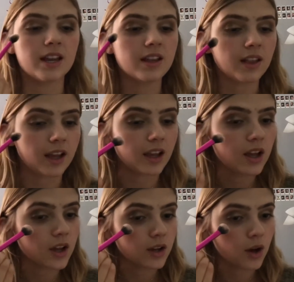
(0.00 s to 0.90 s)
It like
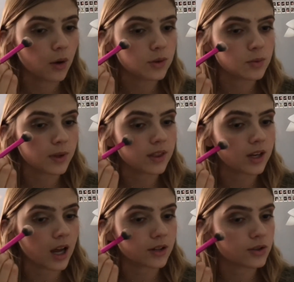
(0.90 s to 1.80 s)
goes with the
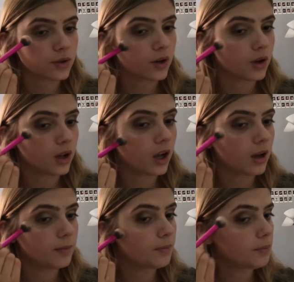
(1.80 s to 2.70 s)
natural
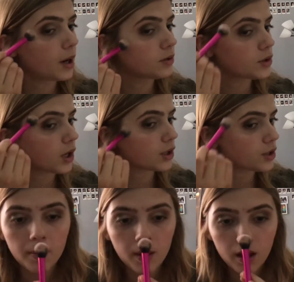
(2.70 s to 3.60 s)
bone structure.